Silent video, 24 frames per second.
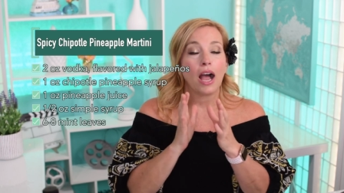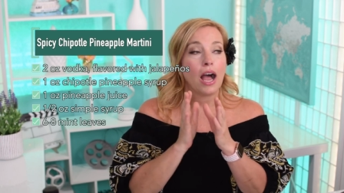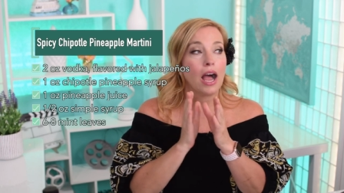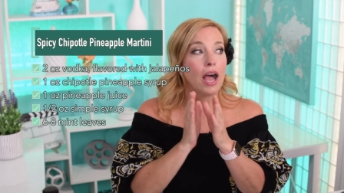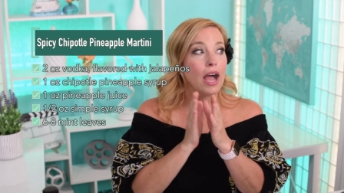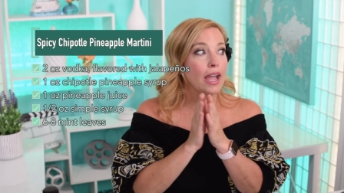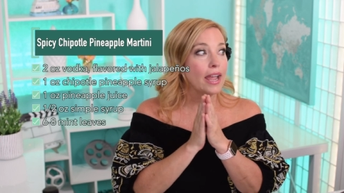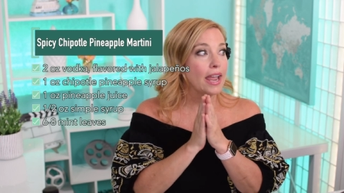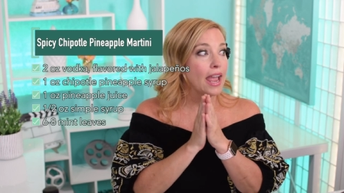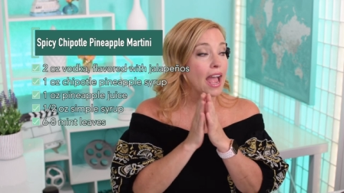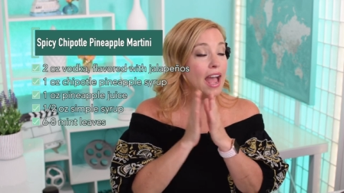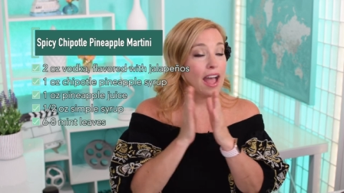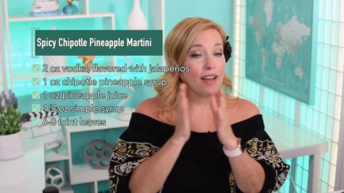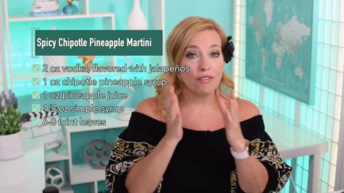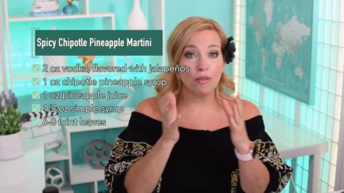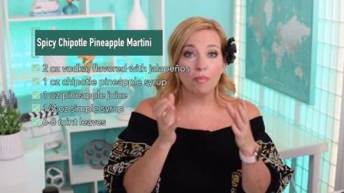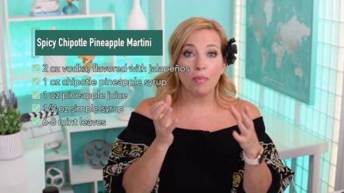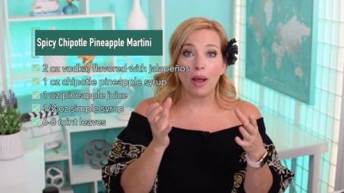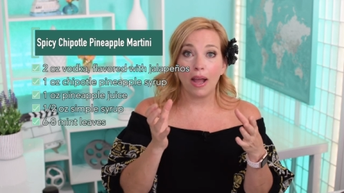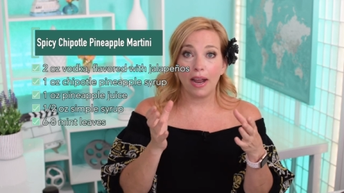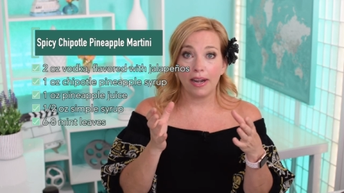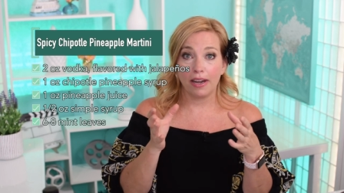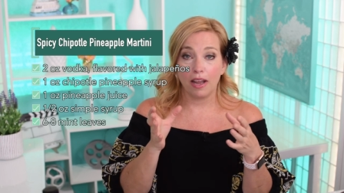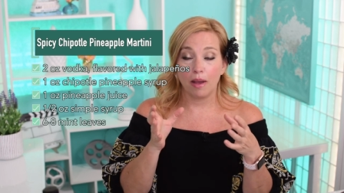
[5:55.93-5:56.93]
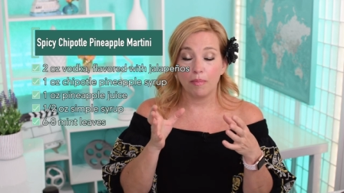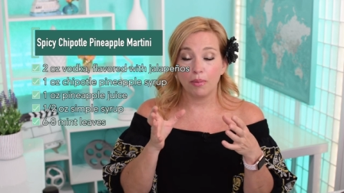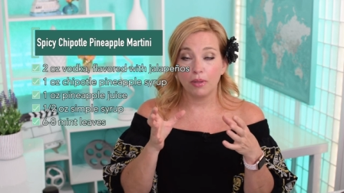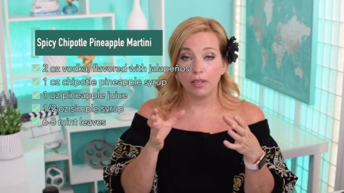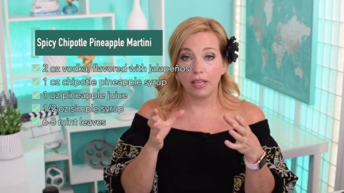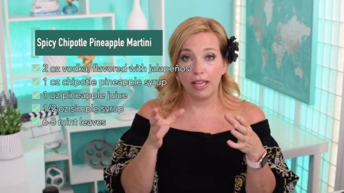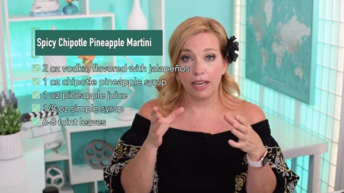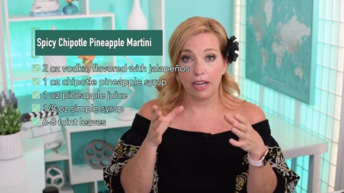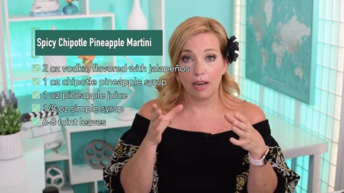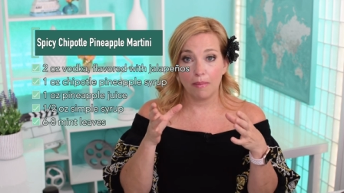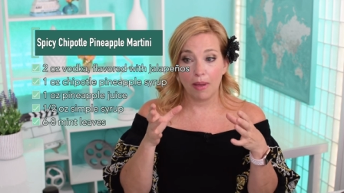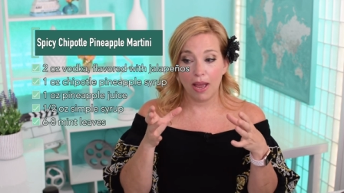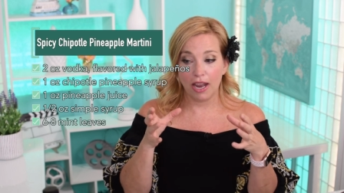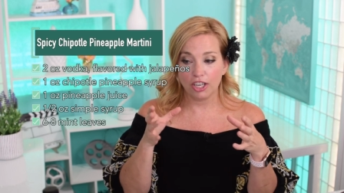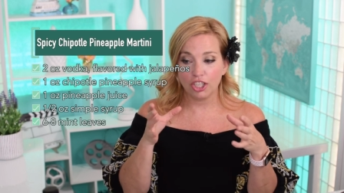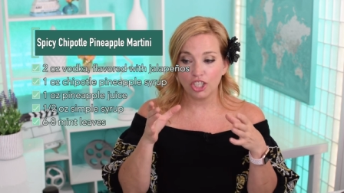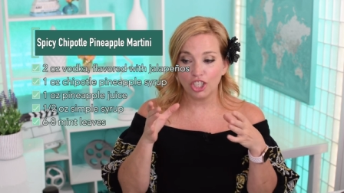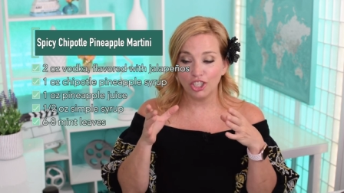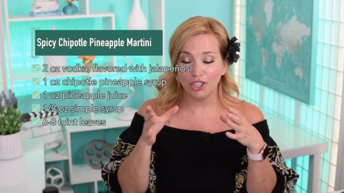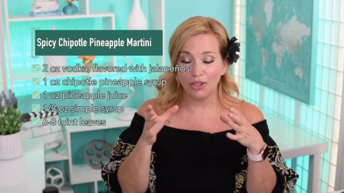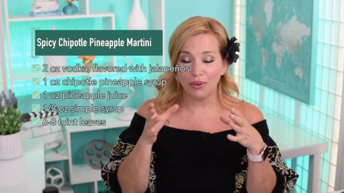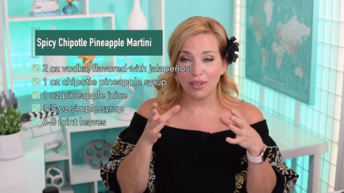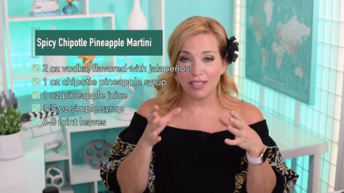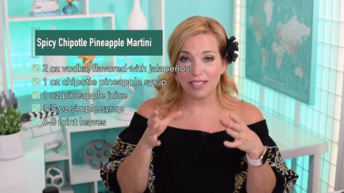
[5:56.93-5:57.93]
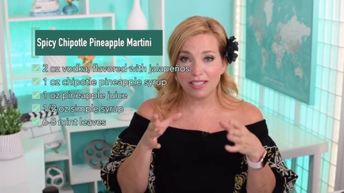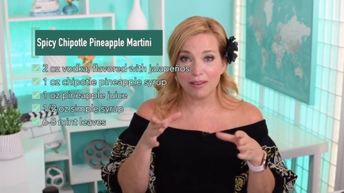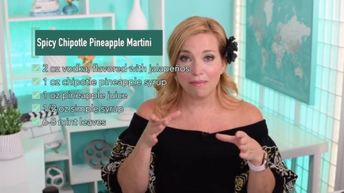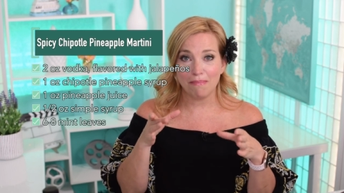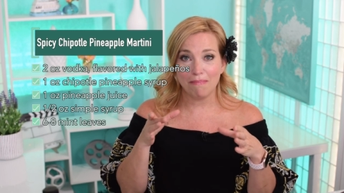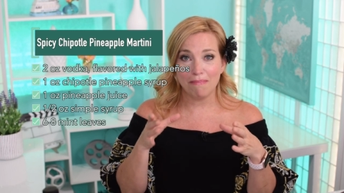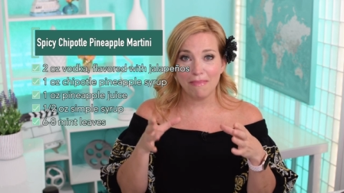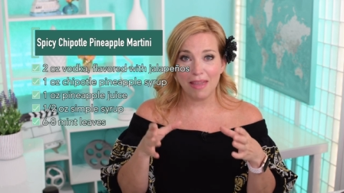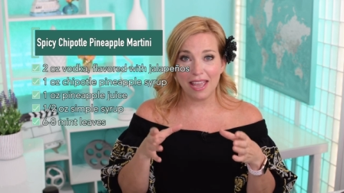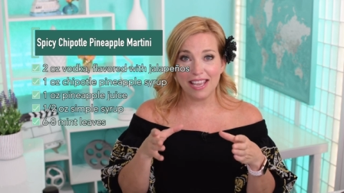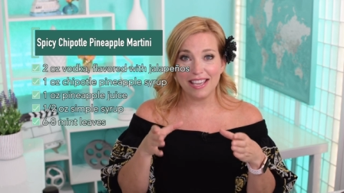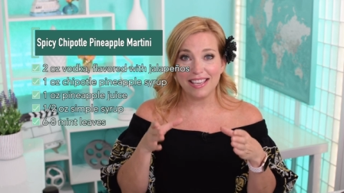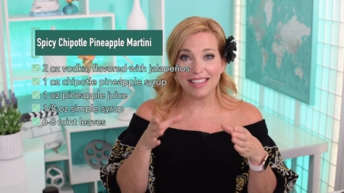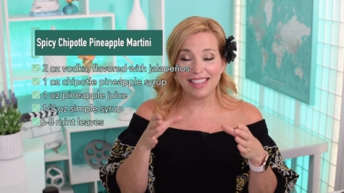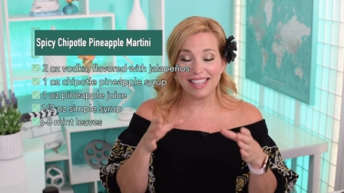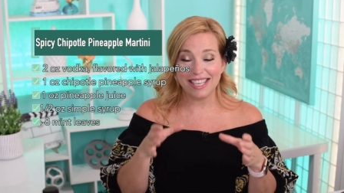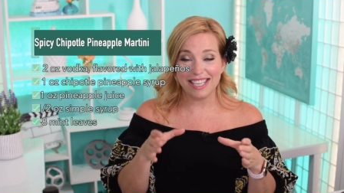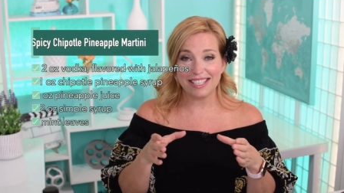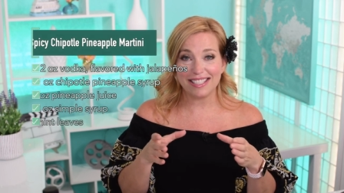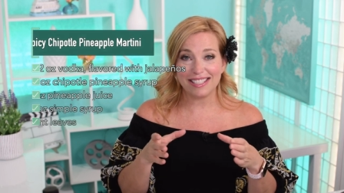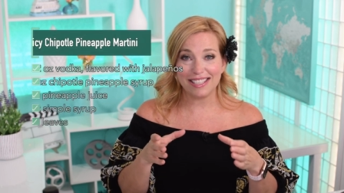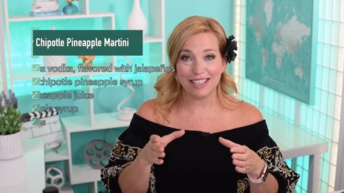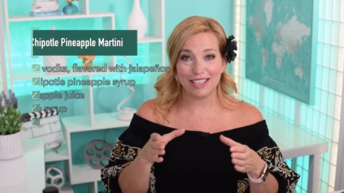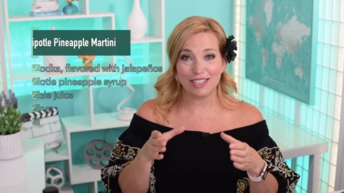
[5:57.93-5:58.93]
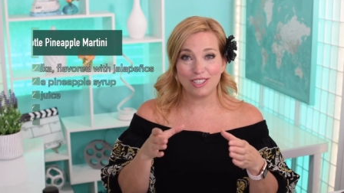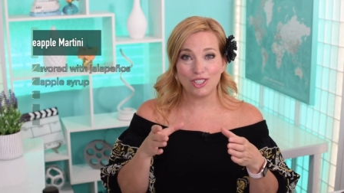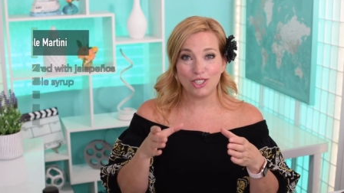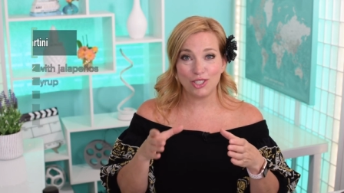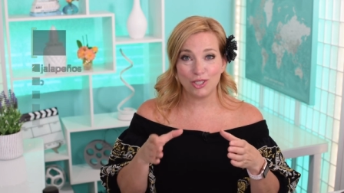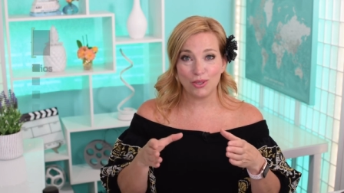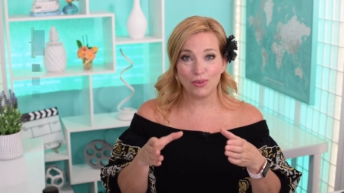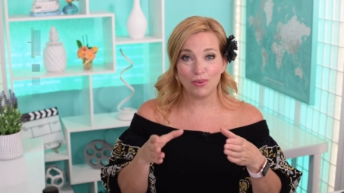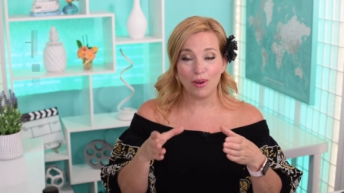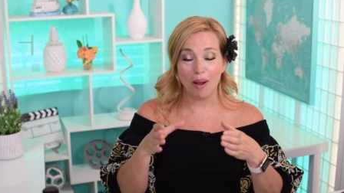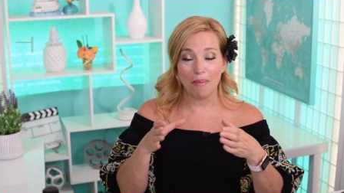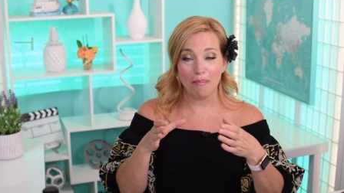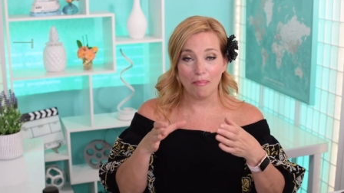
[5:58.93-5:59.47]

I have a pineapple and I'm actually going to make this into a